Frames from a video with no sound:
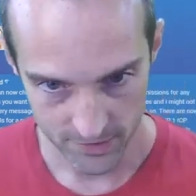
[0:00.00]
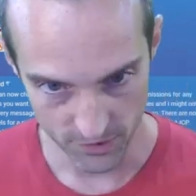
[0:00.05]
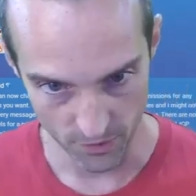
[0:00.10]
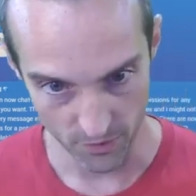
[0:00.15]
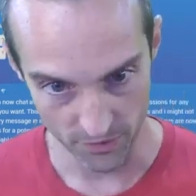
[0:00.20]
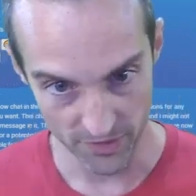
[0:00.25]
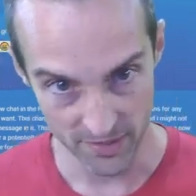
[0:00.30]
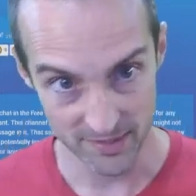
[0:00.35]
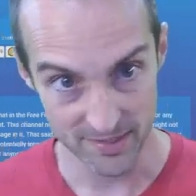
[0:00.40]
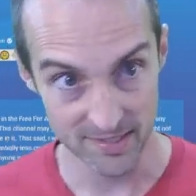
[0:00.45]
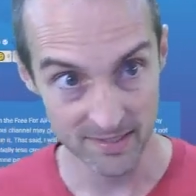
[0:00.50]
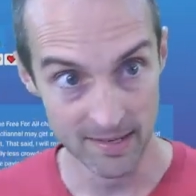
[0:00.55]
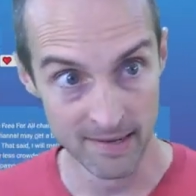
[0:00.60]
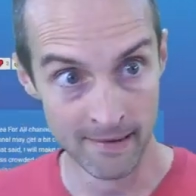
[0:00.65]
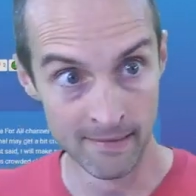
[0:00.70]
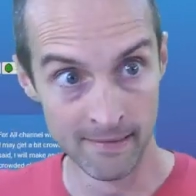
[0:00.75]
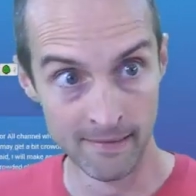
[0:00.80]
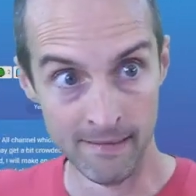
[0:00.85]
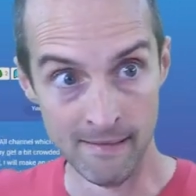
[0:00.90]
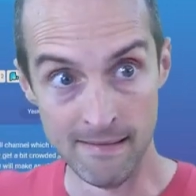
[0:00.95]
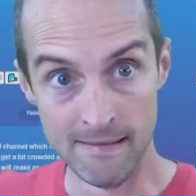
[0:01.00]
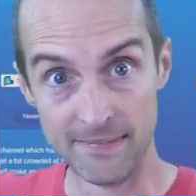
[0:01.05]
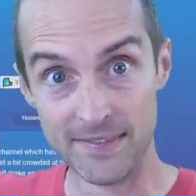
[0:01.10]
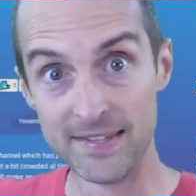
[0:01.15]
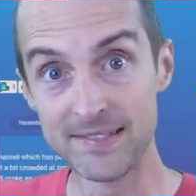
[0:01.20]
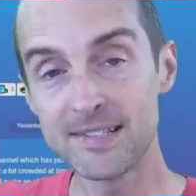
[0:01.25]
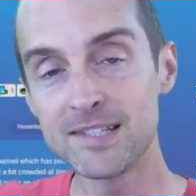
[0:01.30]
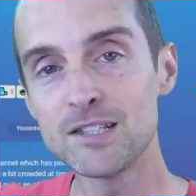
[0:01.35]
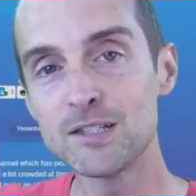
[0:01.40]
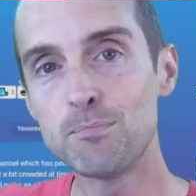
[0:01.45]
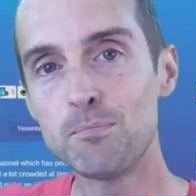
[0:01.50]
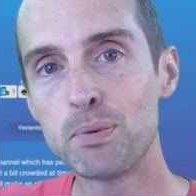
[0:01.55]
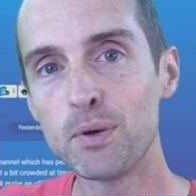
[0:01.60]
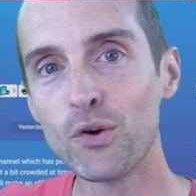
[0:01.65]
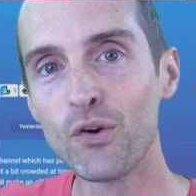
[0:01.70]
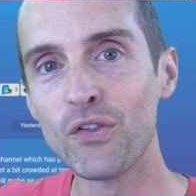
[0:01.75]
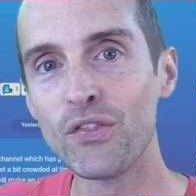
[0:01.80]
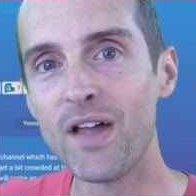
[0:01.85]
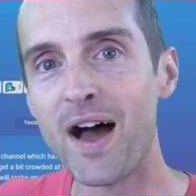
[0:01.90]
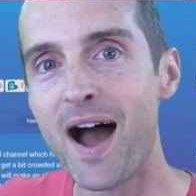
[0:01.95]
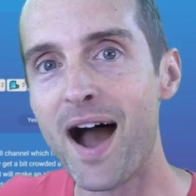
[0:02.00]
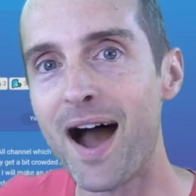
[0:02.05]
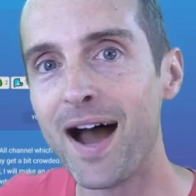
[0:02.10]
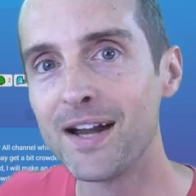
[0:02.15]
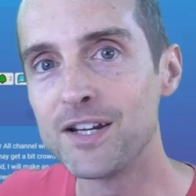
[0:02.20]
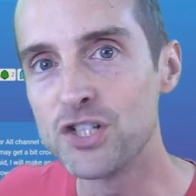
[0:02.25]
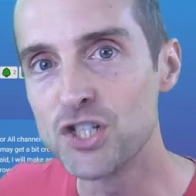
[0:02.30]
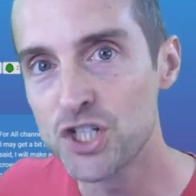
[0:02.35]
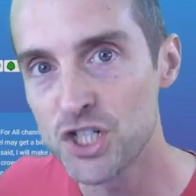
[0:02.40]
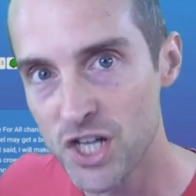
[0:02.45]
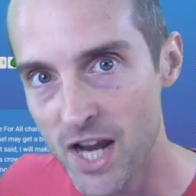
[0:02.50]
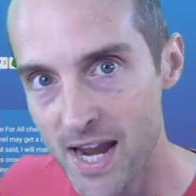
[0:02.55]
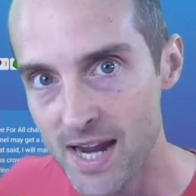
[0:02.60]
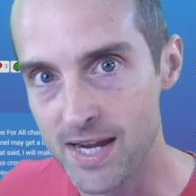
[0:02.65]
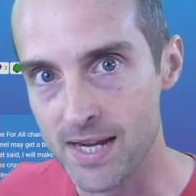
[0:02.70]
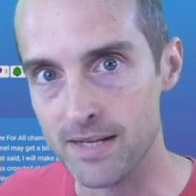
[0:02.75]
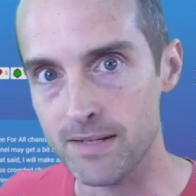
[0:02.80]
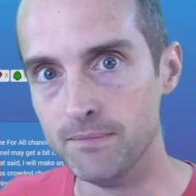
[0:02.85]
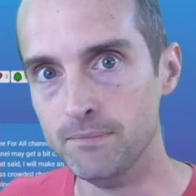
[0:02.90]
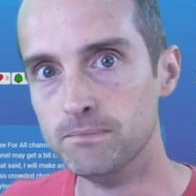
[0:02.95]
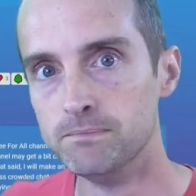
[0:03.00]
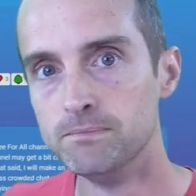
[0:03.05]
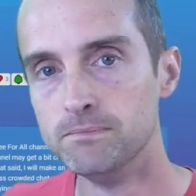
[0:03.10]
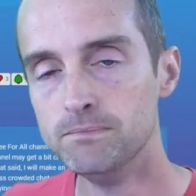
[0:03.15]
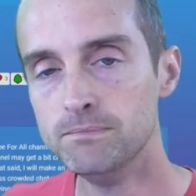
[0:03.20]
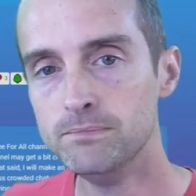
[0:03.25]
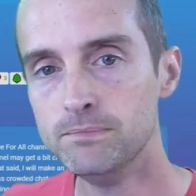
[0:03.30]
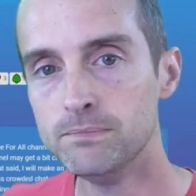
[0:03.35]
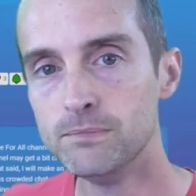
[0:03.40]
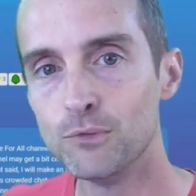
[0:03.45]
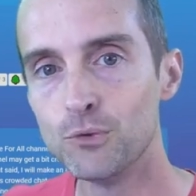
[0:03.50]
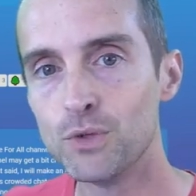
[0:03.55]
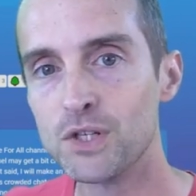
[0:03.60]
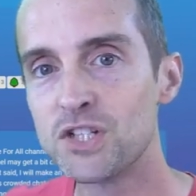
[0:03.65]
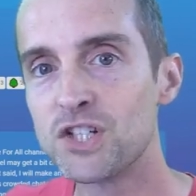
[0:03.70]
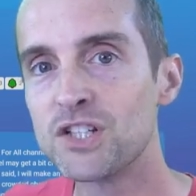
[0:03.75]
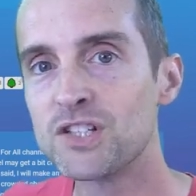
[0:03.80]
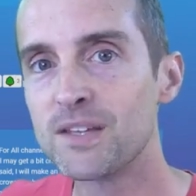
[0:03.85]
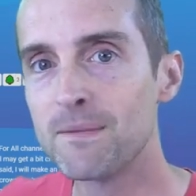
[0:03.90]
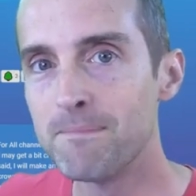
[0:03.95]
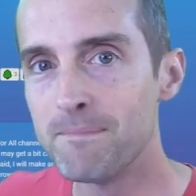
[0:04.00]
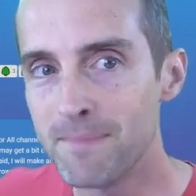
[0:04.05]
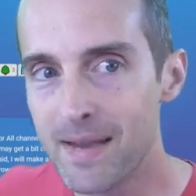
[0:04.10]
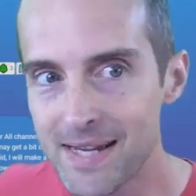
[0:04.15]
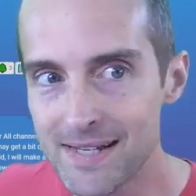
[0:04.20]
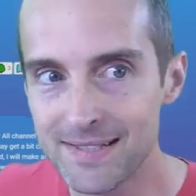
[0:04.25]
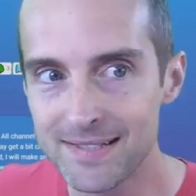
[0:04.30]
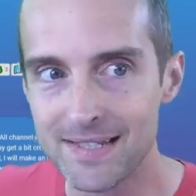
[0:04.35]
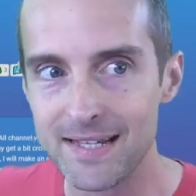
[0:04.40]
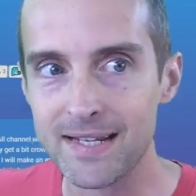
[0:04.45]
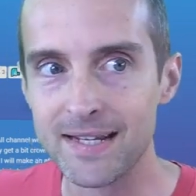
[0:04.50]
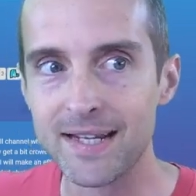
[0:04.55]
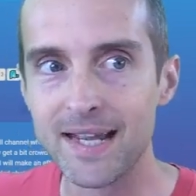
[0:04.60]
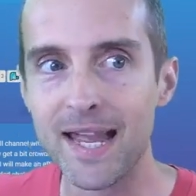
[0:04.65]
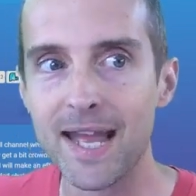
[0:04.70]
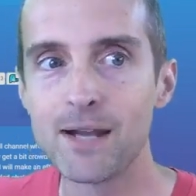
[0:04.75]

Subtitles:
So this is built on chain, which is amazing.